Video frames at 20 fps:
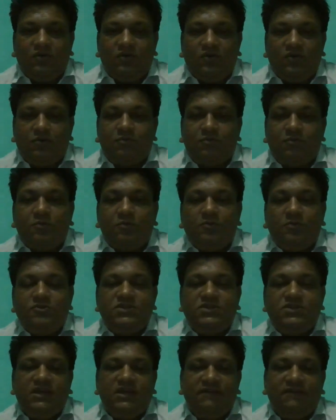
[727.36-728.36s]
or
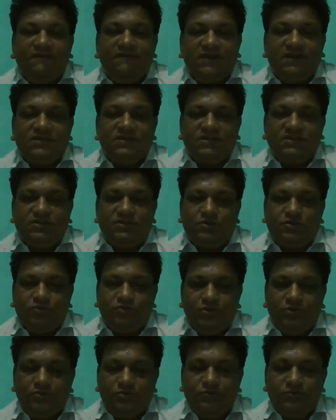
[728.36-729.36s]
proposing a message to
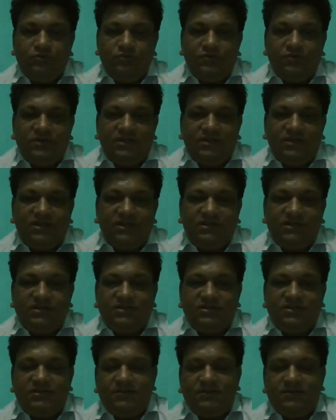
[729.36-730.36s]
you, that
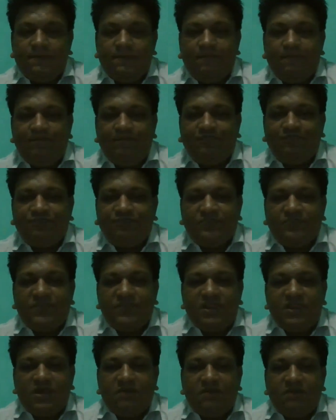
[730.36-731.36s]
is,
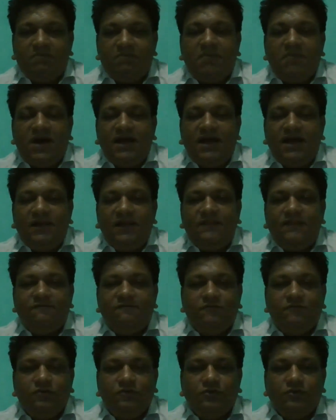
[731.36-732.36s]
buy the
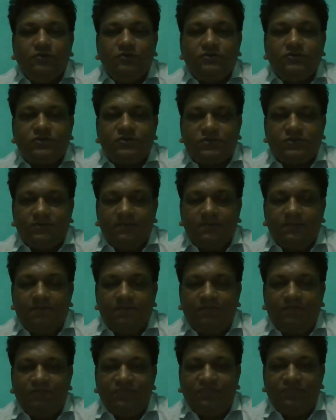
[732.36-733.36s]
books
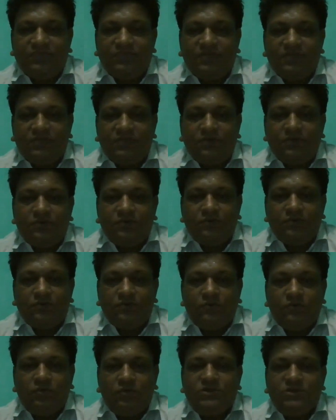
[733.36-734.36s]

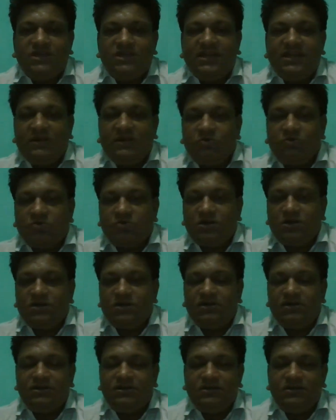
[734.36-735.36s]
which are
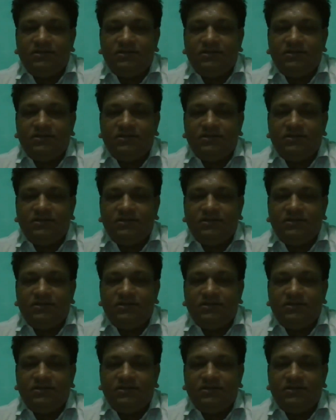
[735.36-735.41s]
required